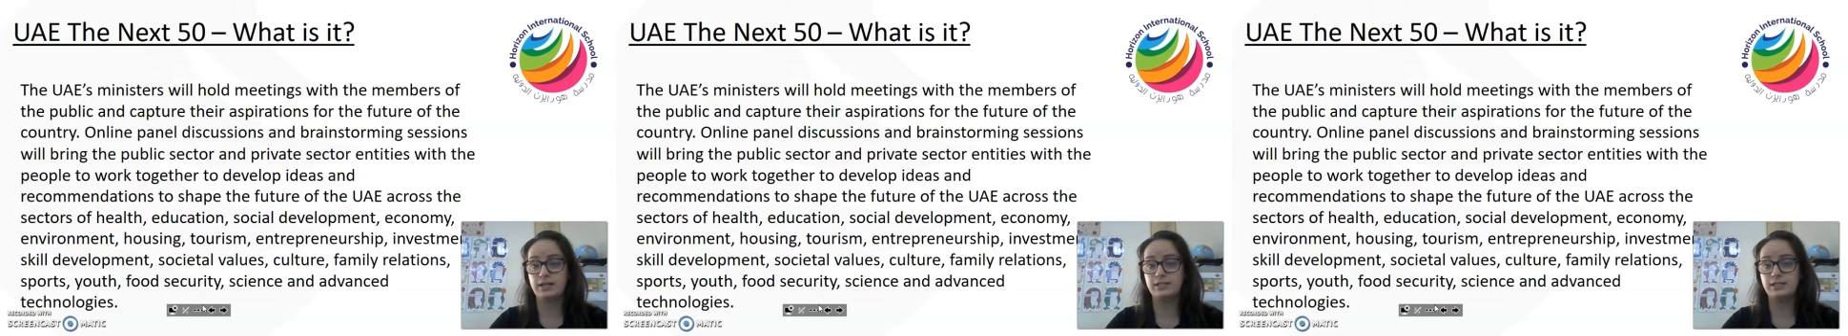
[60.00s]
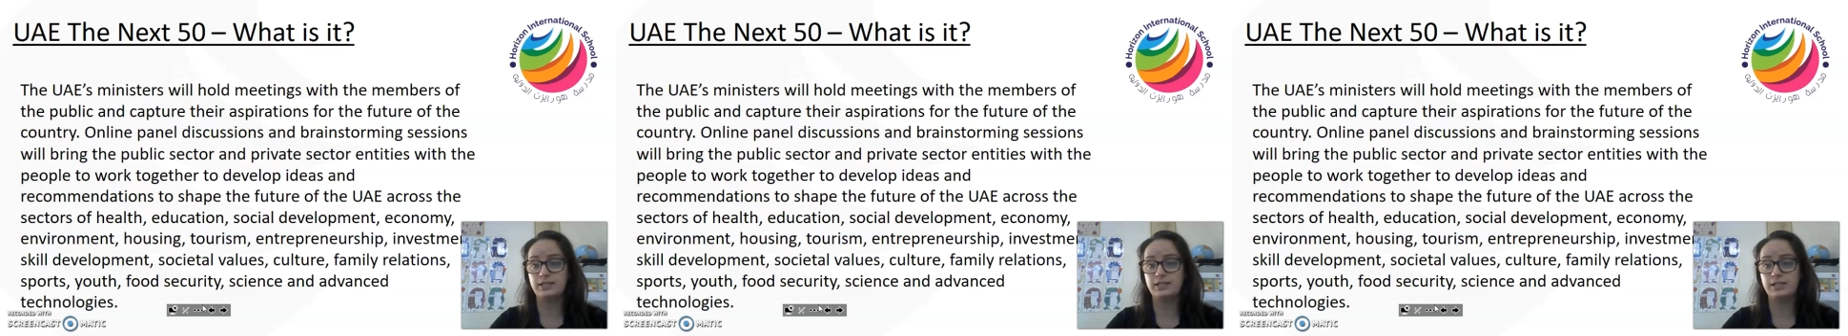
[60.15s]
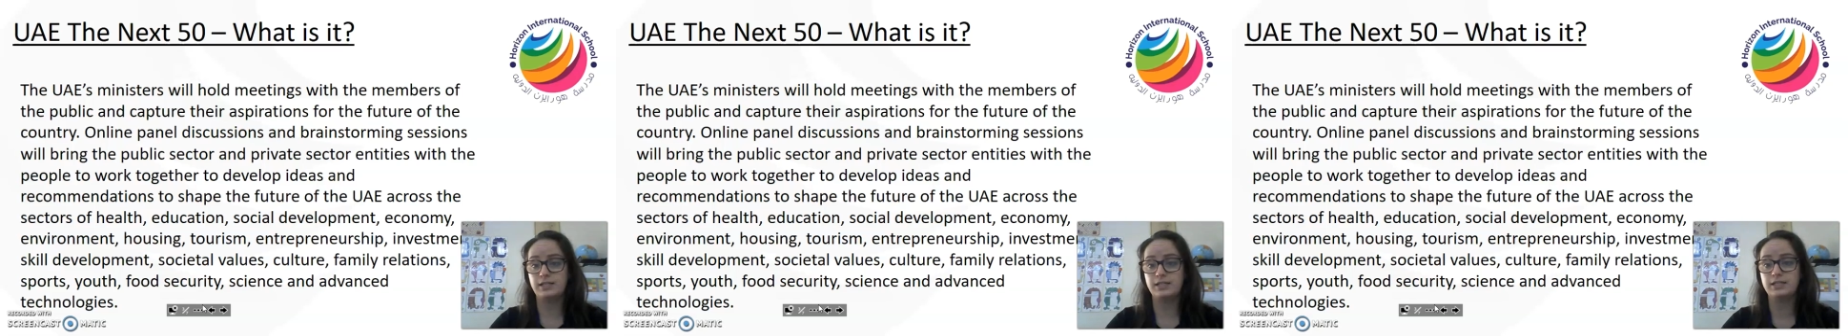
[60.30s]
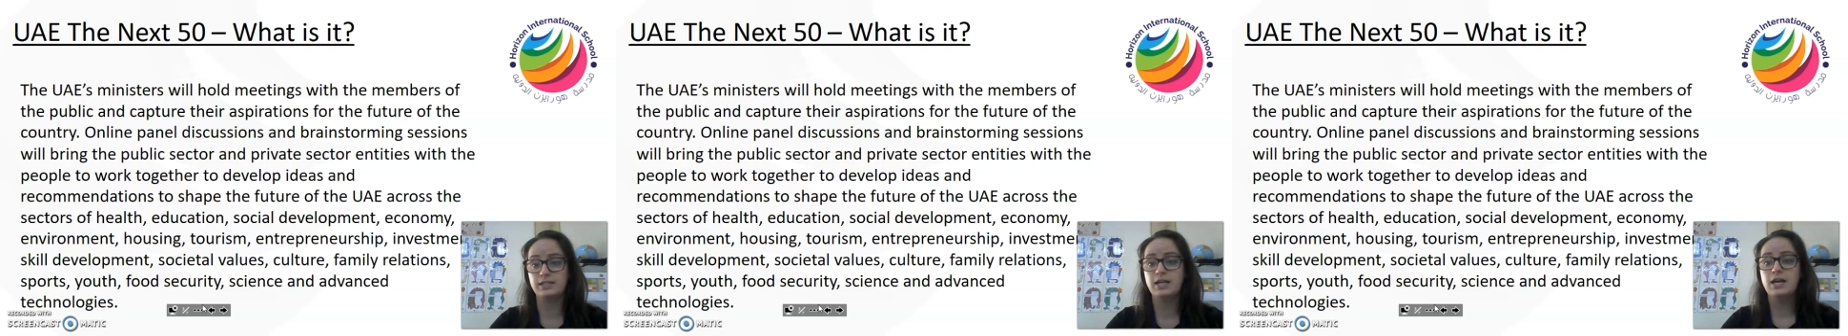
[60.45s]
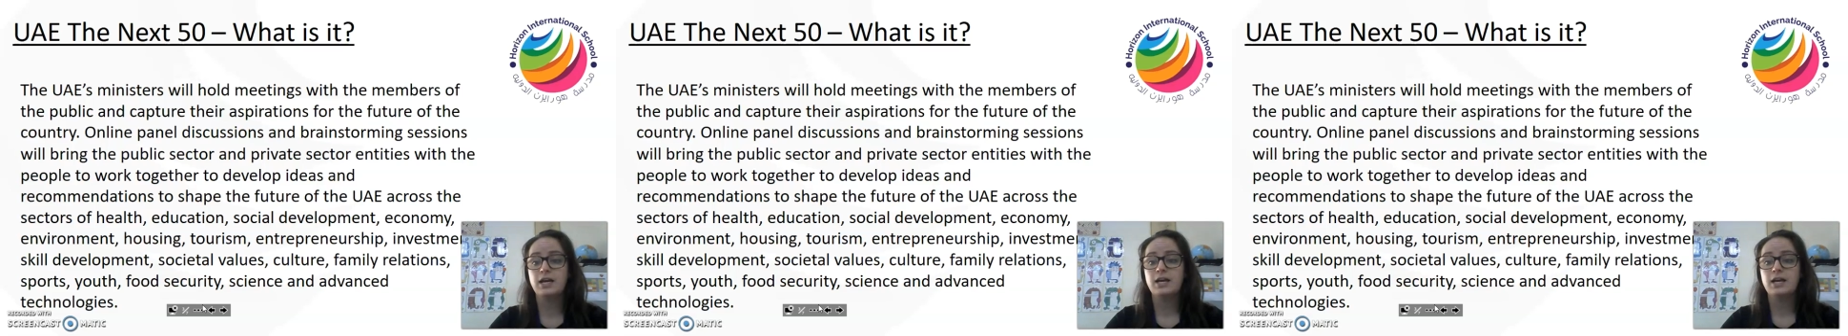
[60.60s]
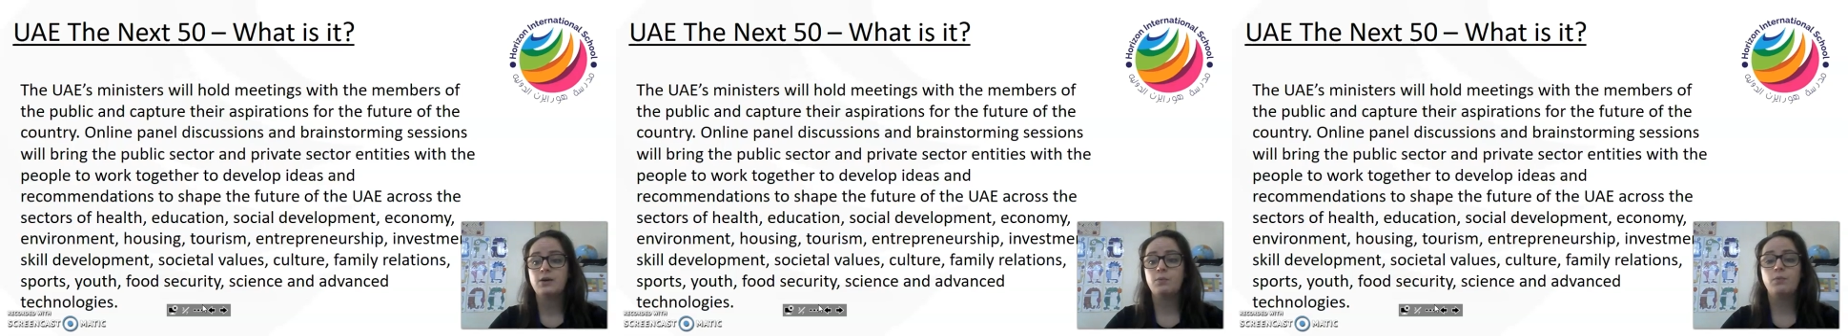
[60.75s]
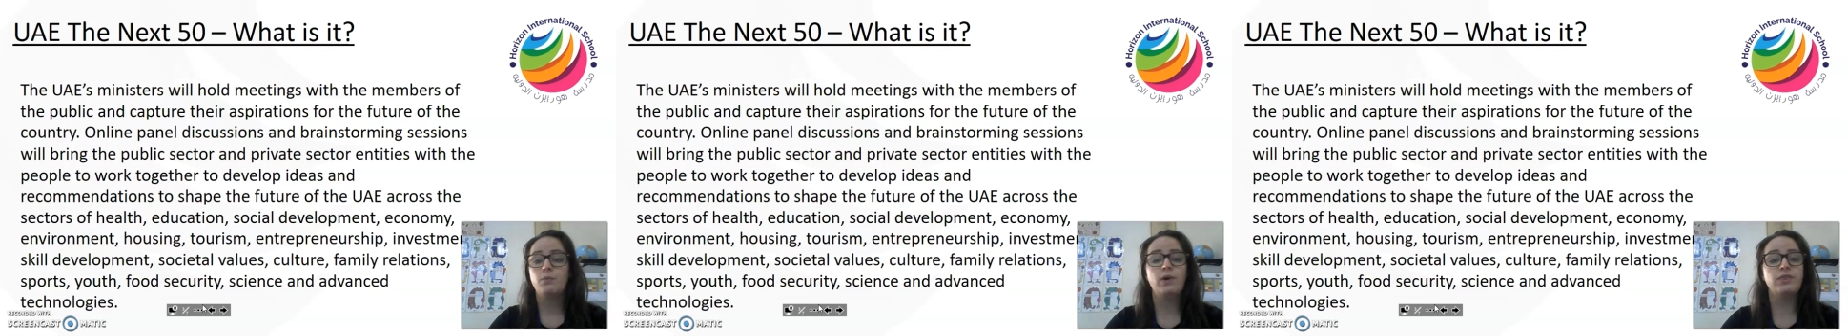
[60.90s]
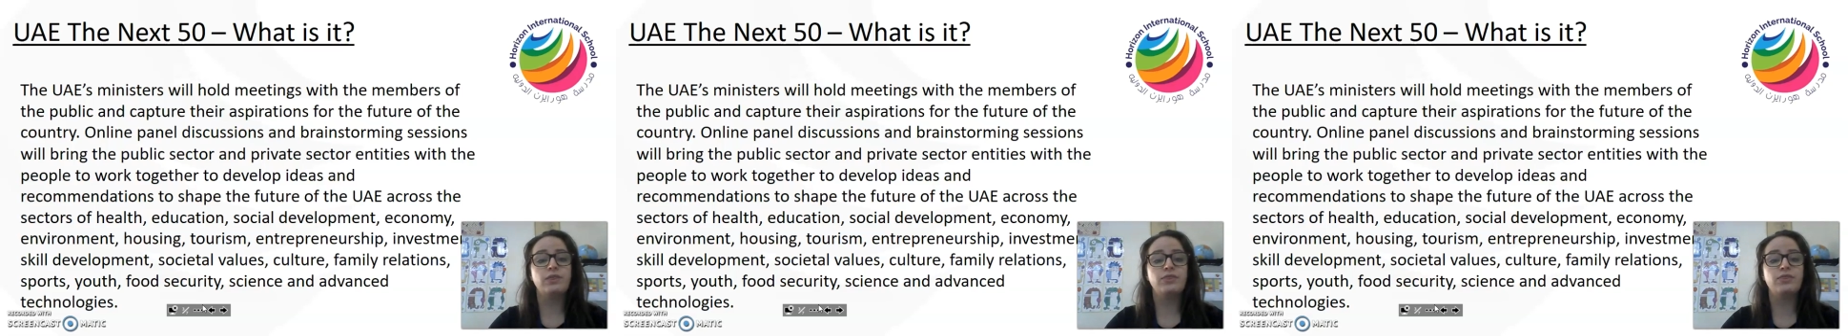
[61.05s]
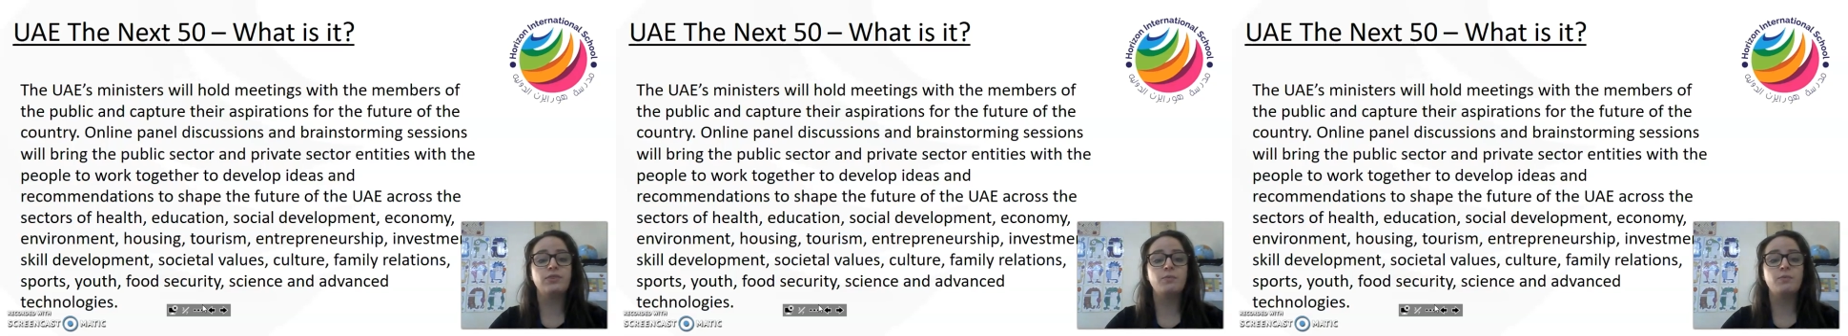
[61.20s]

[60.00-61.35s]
entities with